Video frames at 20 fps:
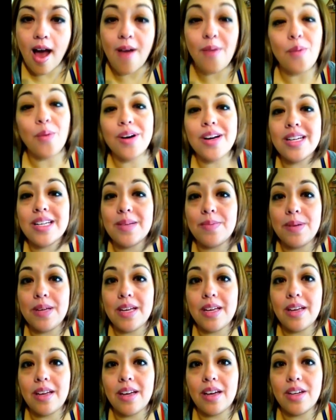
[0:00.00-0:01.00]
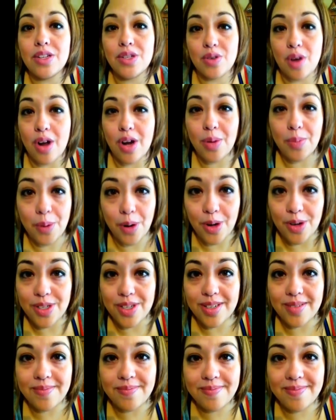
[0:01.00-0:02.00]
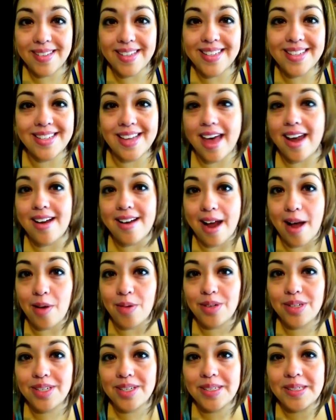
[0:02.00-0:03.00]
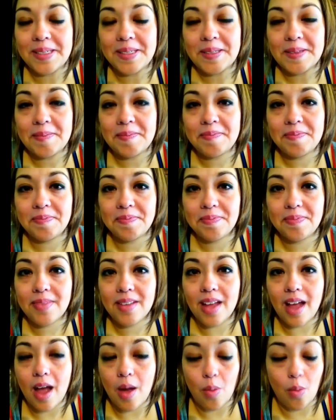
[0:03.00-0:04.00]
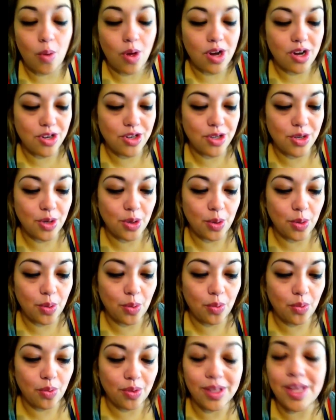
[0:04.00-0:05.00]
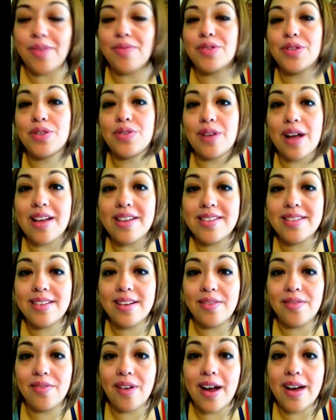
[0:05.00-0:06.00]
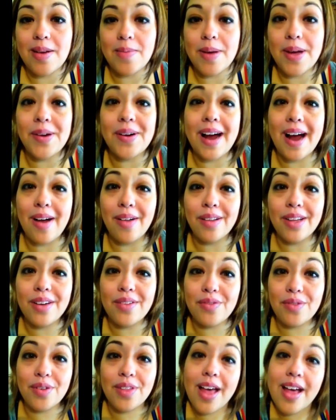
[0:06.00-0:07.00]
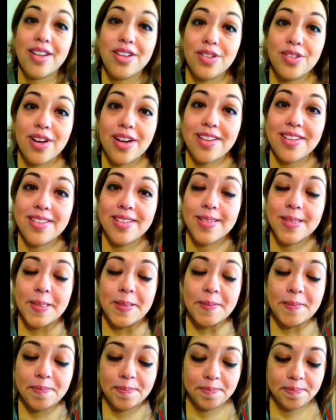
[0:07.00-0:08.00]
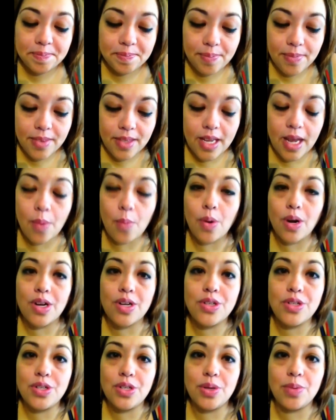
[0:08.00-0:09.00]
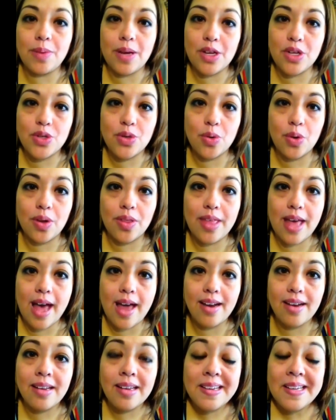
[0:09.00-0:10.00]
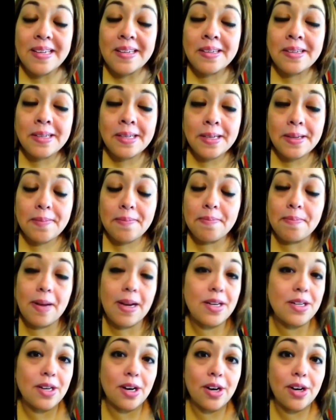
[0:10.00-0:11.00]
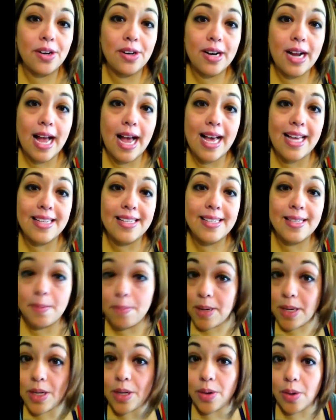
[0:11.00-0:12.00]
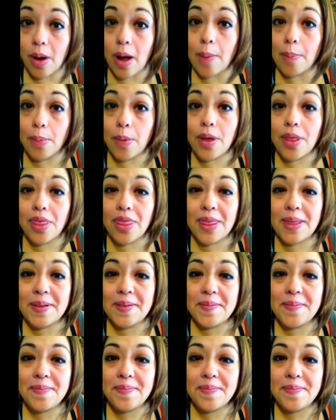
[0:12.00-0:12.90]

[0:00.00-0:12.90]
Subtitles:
I wanted to be a stronger person inside and out. I wanted to relieve stress and find a better outlet for that stress. I wanted to make sure that my daughter has somebody to grow up with